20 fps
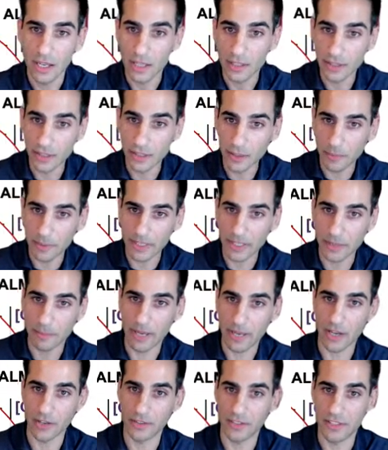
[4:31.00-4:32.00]
a little bit
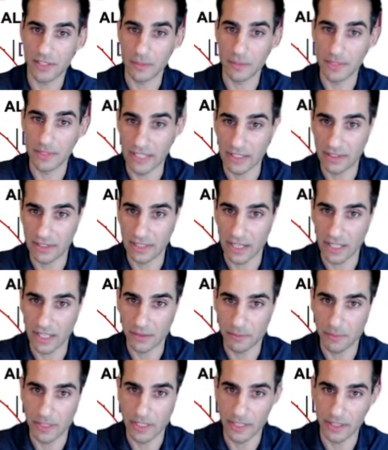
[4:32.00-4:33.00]
about some of that
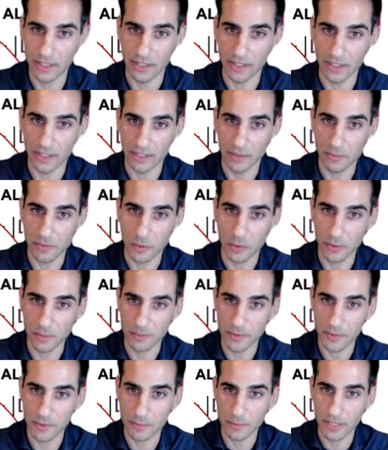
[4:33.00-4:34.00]
light being
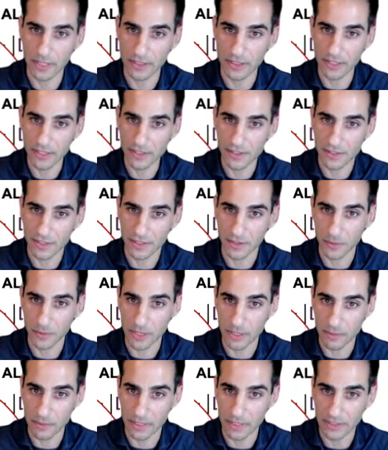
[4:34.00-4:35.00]
absorbed by dust and
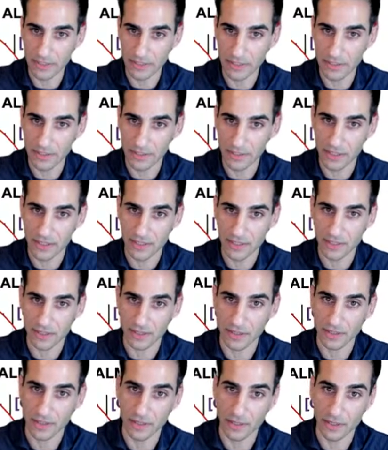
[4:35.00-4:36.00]
re-emitted as
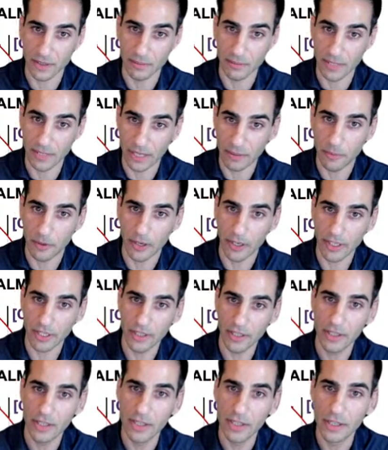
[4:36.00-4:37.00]
a black
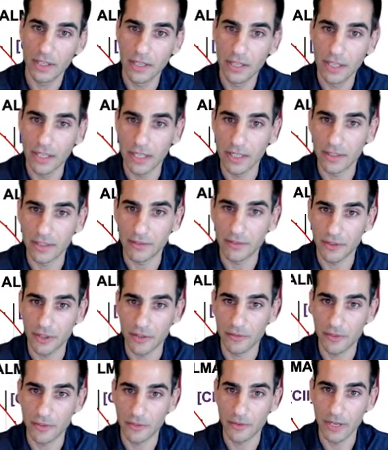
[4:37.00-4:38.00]
body in the far
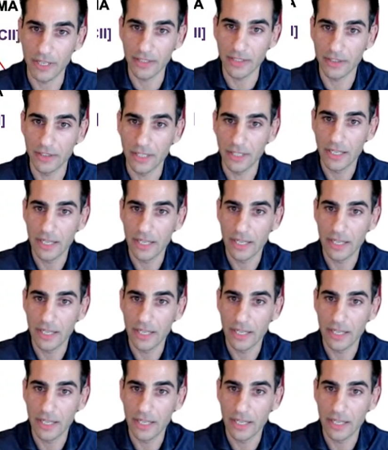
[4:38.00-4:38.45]
infrared,